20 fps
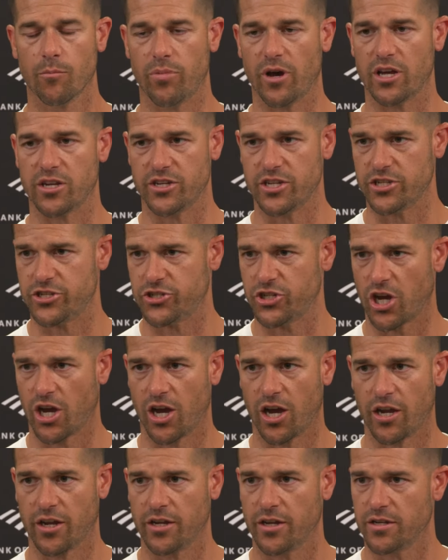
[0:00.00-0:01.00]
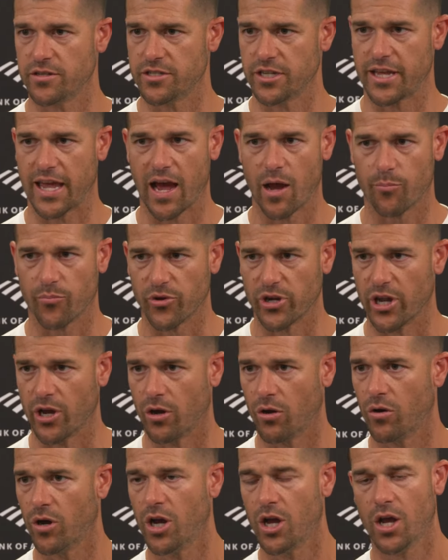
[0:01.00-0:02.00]
but Deshaun,
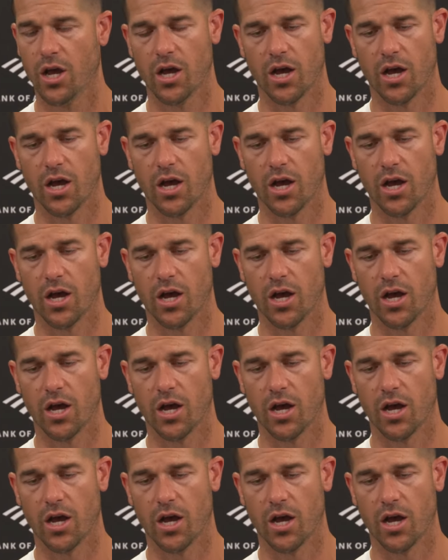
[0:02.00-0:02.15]
DiCaprio,